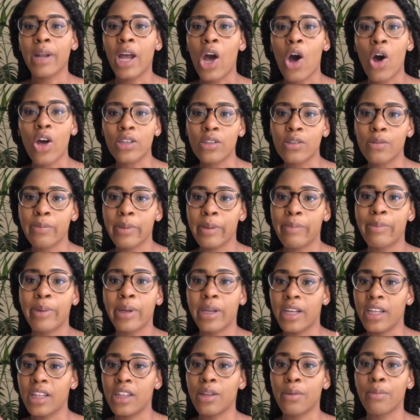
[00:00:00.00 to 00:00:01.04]
I'll also be
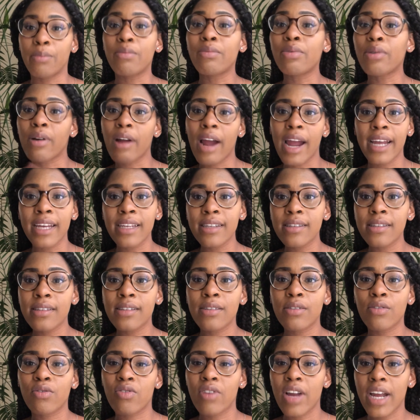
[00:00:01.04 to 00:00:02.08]
putting the price
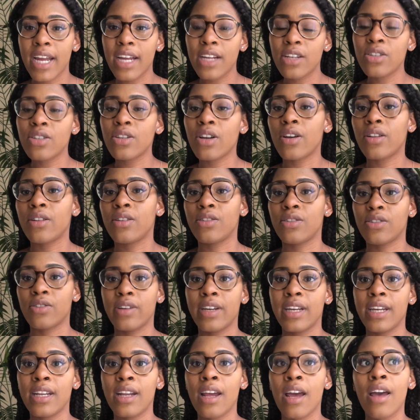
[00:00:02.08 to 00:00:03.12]
range on the
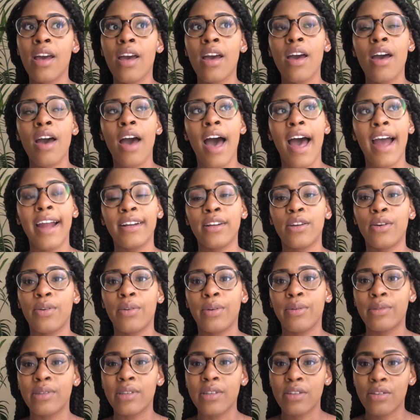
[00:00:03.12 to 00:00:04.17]
screen. I know it
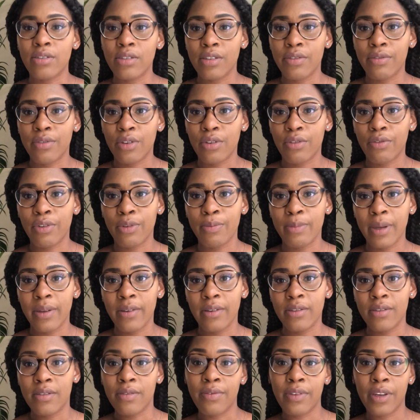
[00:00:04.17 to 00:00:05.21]
was a little difficult for me
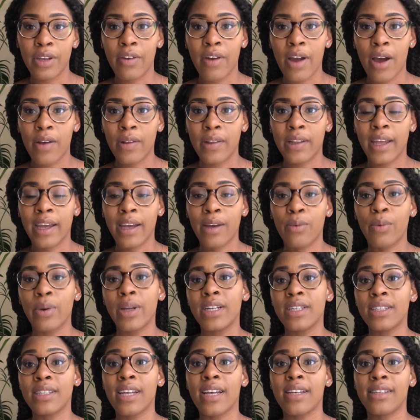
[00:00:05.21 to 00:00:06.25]
to figure out like what
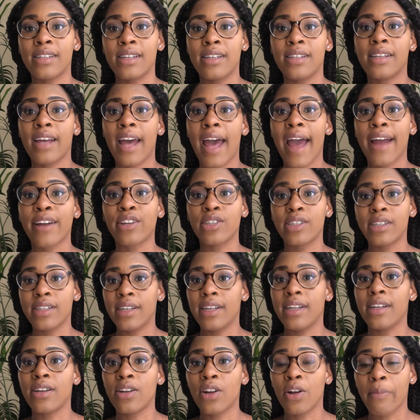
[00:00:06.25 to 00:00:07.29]
necessities I actually
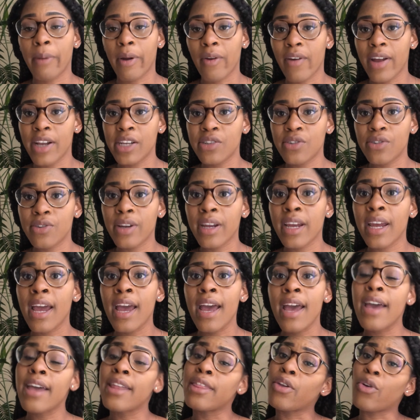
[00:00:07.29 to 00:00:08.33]
needed on my registry.
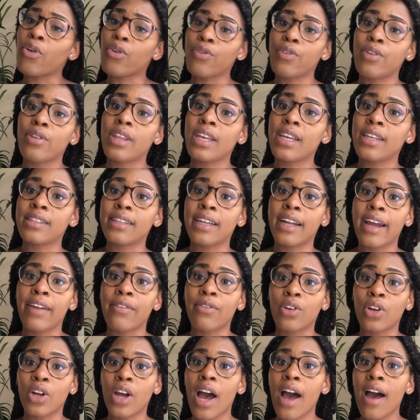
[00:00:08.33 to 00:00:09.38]
There were a few things that I
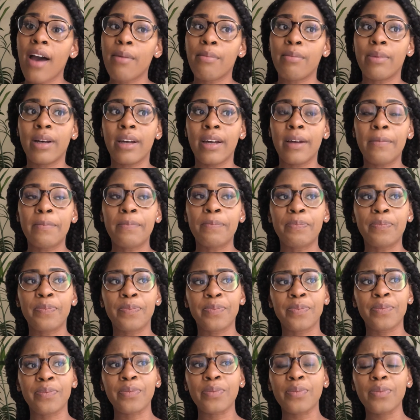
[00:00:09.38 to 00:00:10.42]
forgot, but
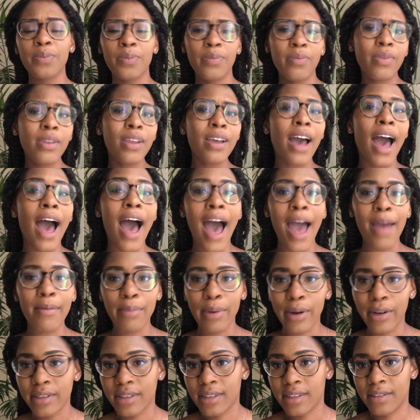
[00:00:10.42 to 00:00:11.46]
I
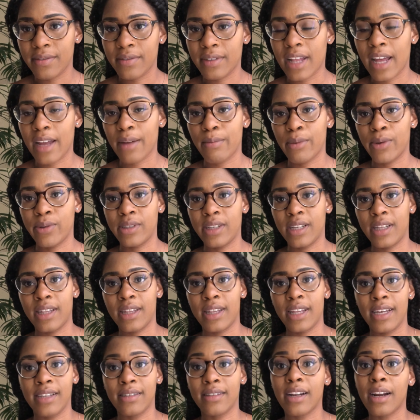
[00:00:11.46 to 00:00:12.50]
personally feel like most of the
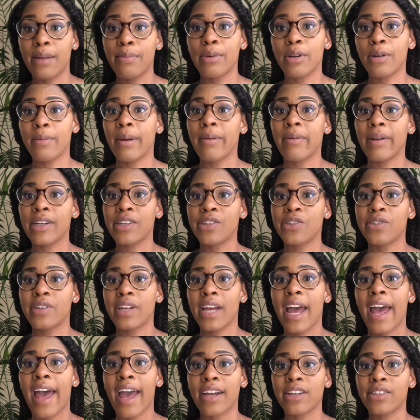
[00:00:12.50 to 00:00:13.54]
things that I put on my registry
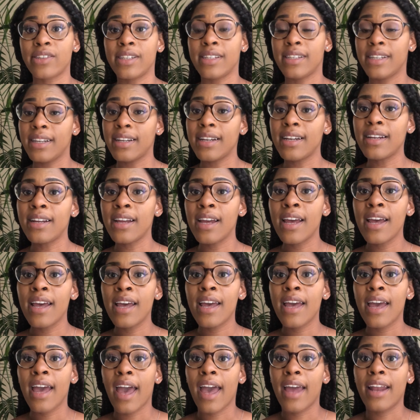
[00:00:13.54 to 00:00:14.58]
I actually needed,
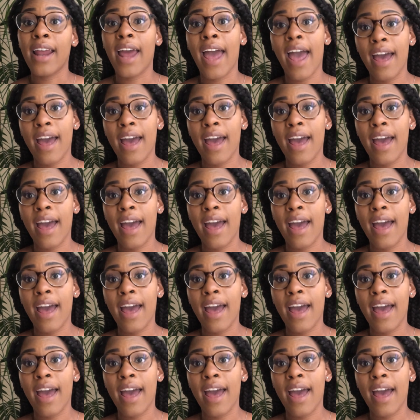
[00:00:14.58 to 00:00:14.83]
and